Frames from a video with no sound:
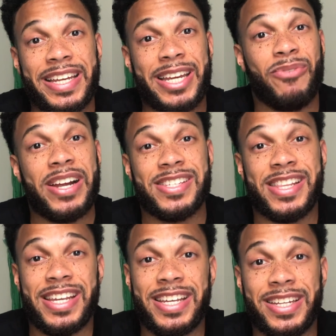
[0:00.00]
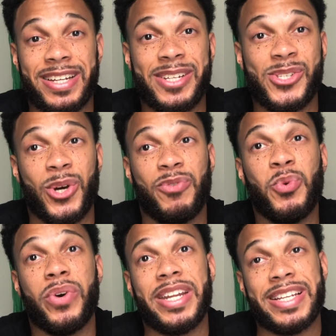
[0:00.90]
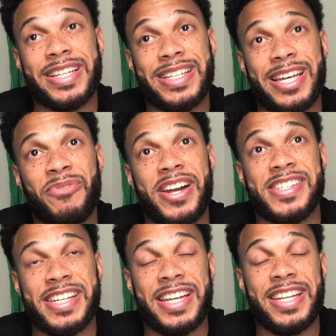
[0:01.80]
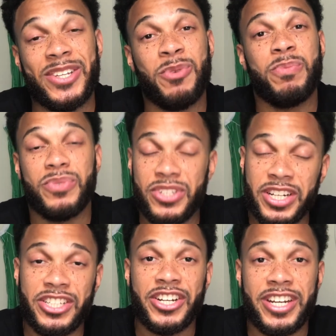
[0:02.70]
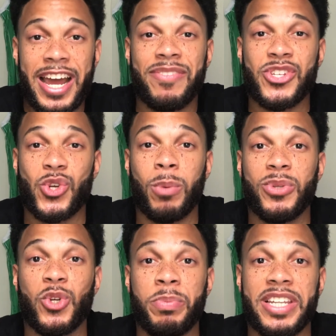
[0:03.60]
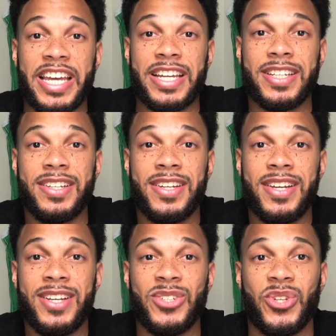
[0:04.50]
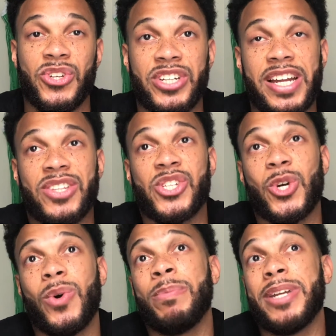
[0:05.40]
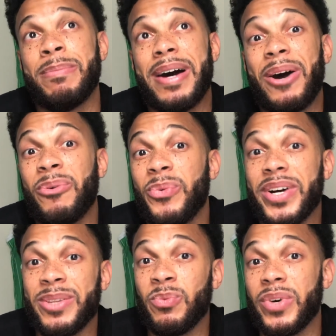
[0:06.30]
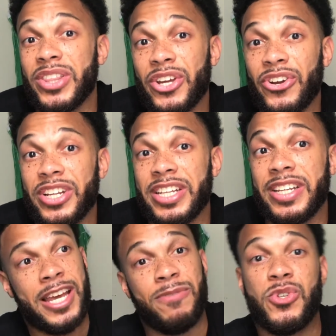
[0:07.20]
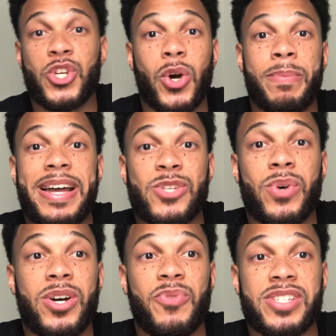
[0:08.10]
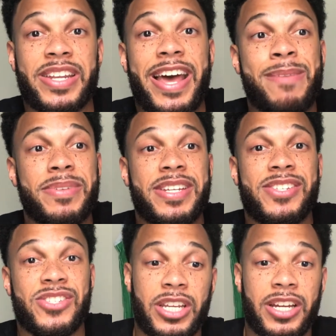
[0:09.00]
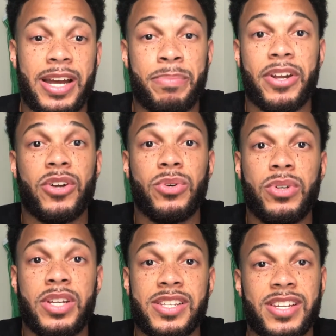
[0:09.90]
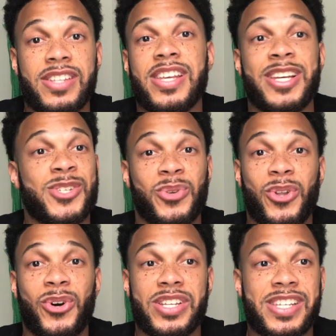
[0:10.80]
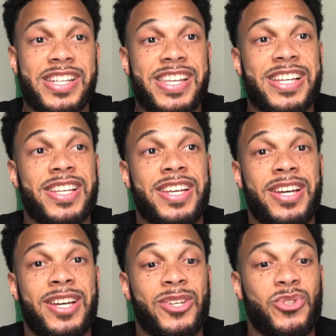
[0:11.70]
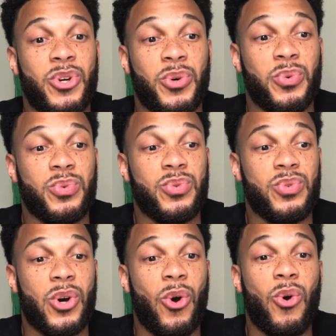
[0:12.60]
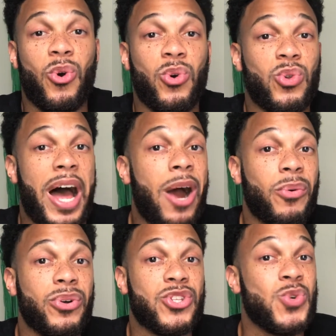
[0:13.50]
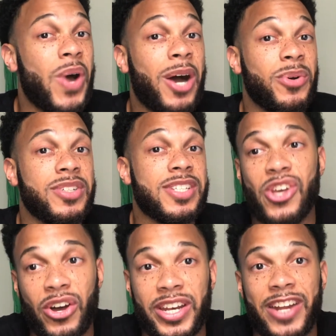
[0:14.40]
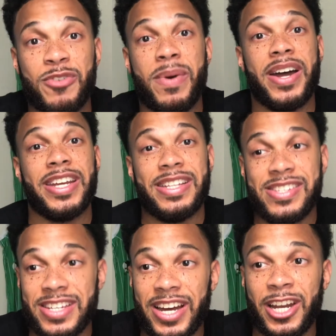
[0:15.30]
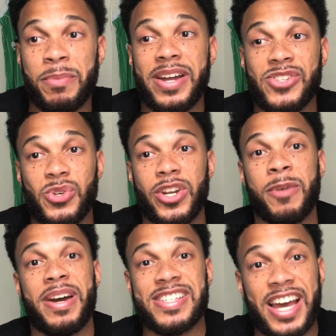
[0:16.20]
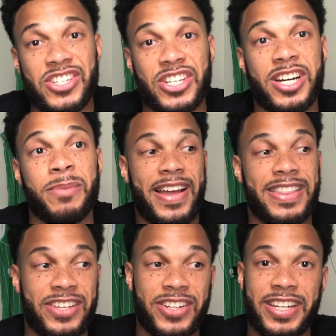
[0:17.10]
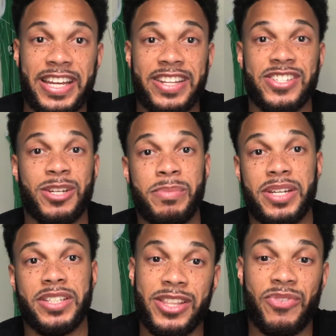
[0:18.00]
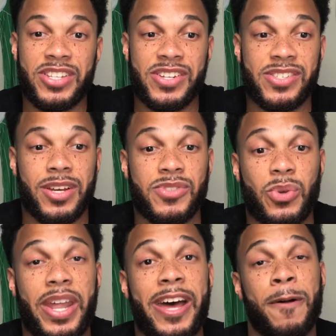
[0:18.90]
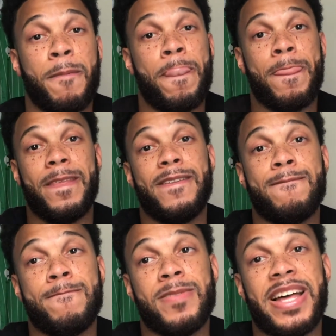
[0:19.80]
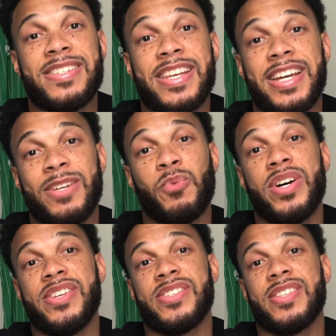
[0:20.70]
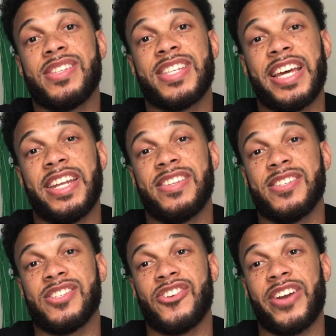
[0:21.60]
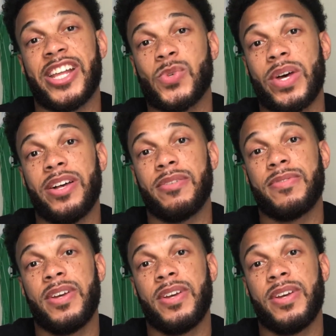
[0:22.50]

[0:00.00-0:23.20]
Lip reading: get right to the eating. So if you want to get right to the eating, you're gonna have to show up a little bit late. You know, you're gonna have to show up at about 1:30. If you show up at 12, what's gonna happen is your apéro is gonna take so long. It's gonna take, you know, a whole hour or 2 hours talking to everybody and seeing how everybody's doing. Everybody's catching up, and then you're gonna get into your meal and the rest of the stuff. So now, let's say it was slated to start at 12.